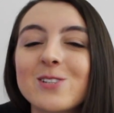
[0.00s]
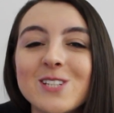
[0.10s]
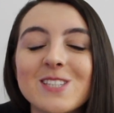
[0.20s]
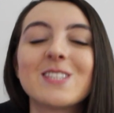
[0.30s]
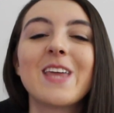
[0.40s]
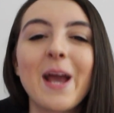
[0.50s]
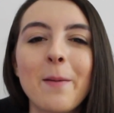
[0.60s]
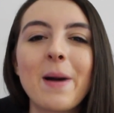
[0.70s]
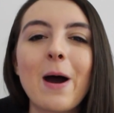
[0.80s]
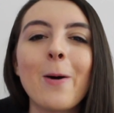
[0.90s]
think
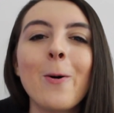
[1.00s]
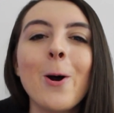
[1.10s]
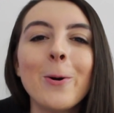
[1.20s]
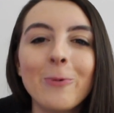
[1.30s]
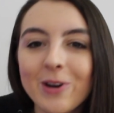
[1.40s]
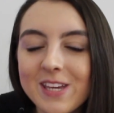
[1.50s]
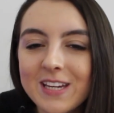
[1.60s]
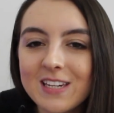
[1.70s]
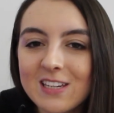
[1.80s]
about what he can